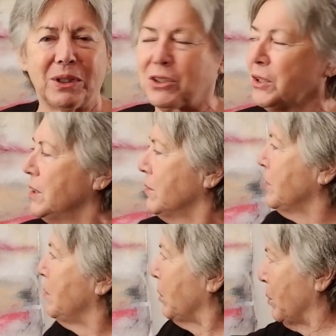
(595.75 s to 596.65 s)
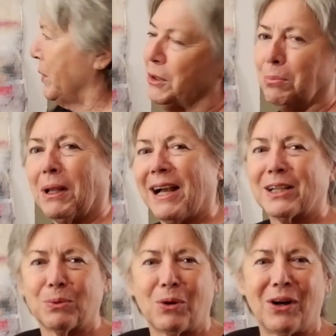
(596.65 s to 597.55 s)
We took it from a real
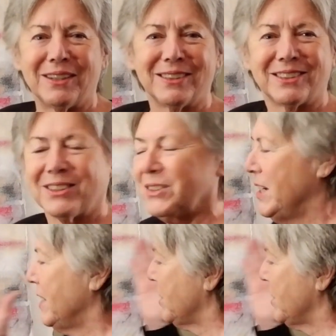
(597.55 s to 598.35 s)
black swan to